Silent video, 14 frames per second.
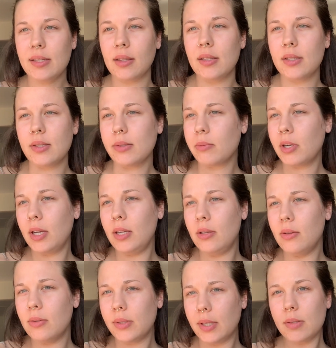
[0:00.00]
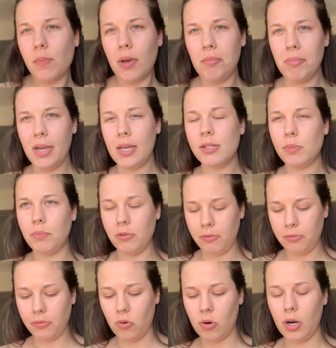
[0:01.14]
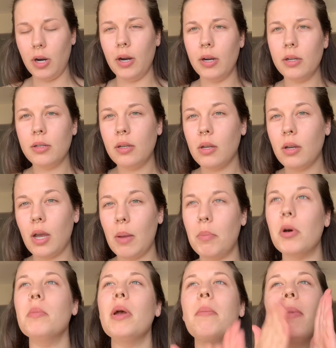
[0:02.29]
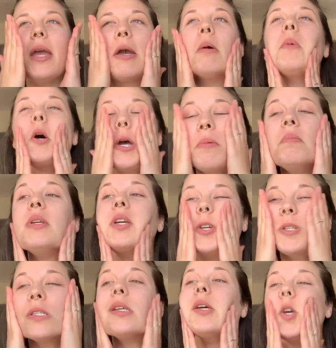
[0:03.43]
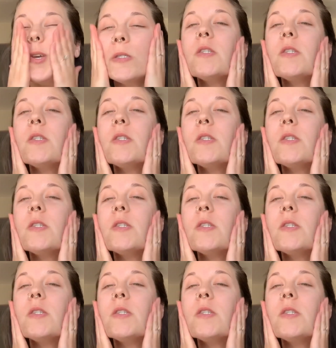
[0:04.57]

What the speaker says: This is what I use as my base before I put my makeup on because it is